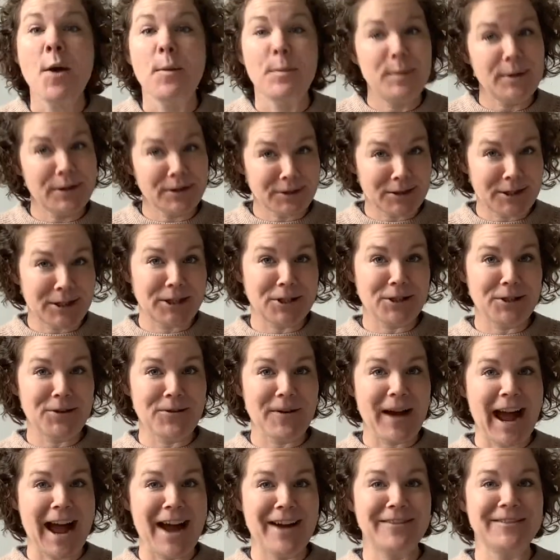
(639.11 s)
Building a new
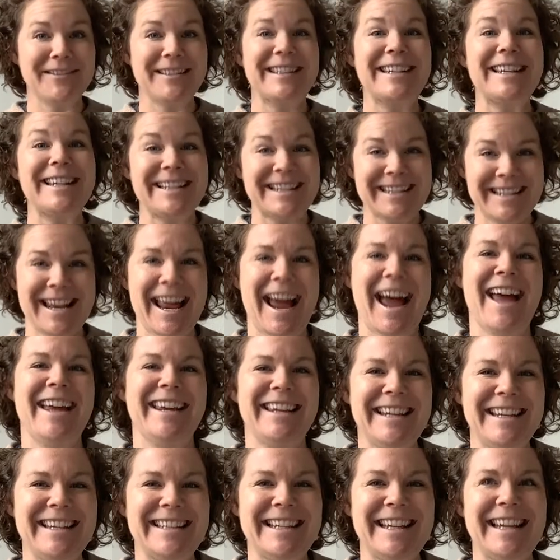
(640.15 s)
house is not
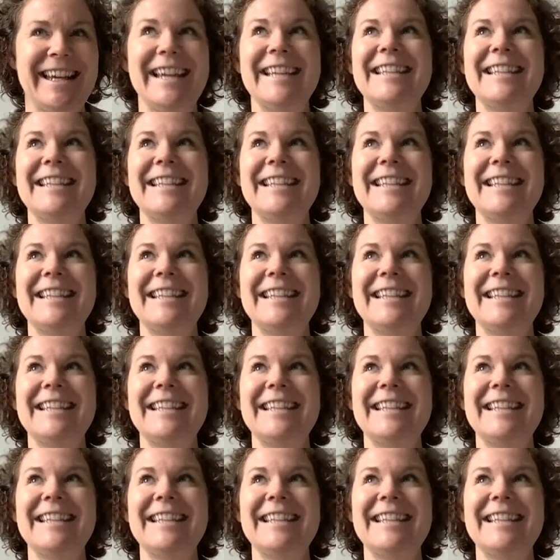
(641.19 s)
easy.